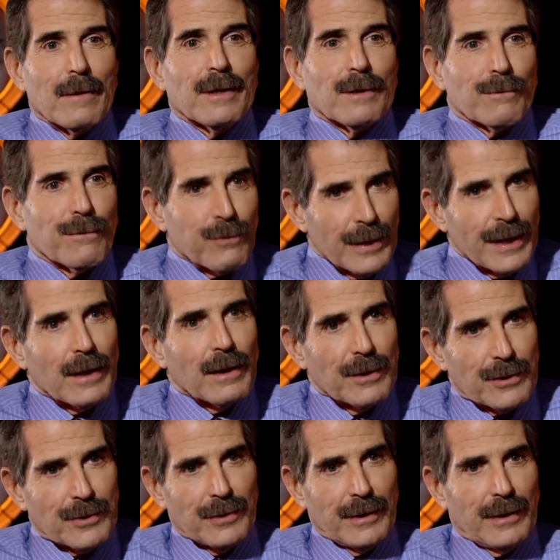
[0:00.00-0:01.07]
in a free
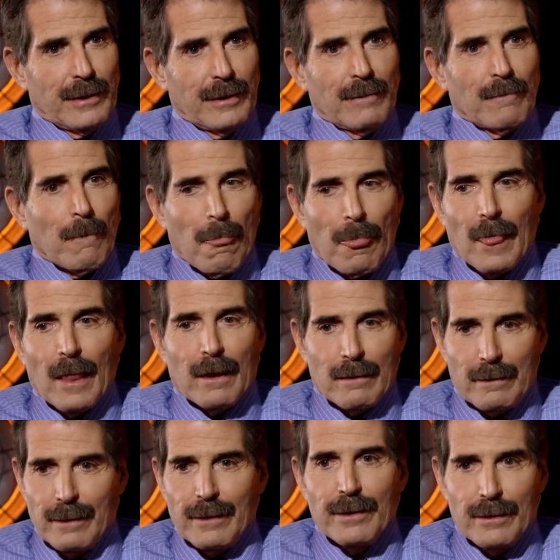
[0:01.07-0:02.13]
country,
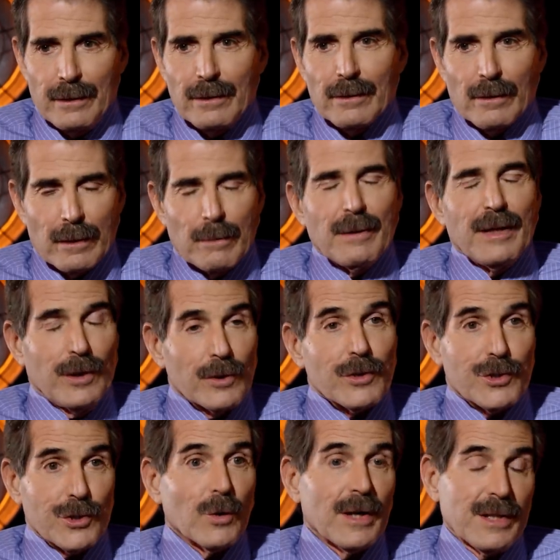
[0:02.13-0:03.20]
it ought to be your
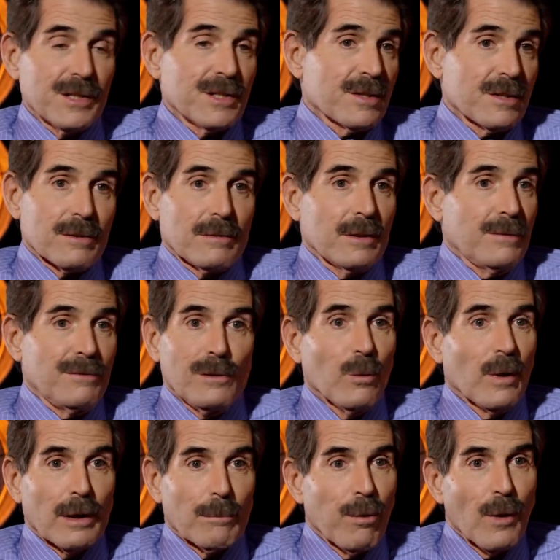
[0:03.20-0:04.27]
choice if you
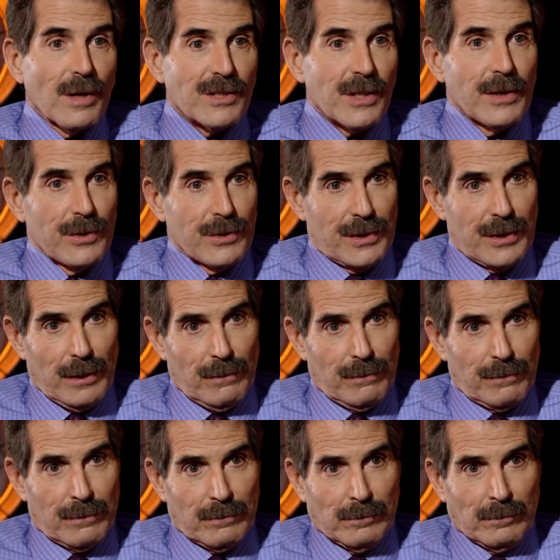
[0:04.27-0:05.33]
want to poison
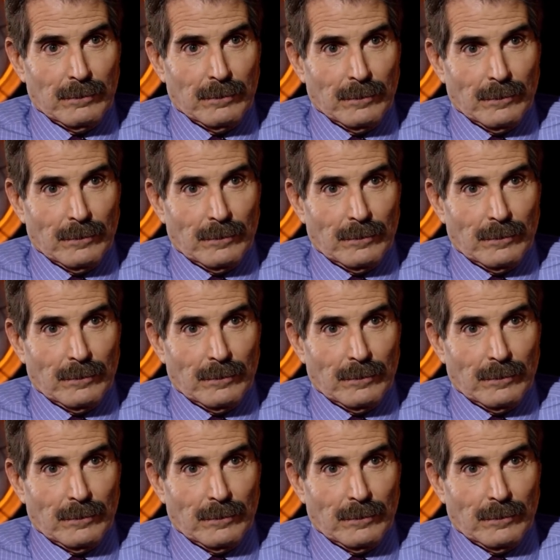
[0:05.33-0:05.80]
yourself. So let's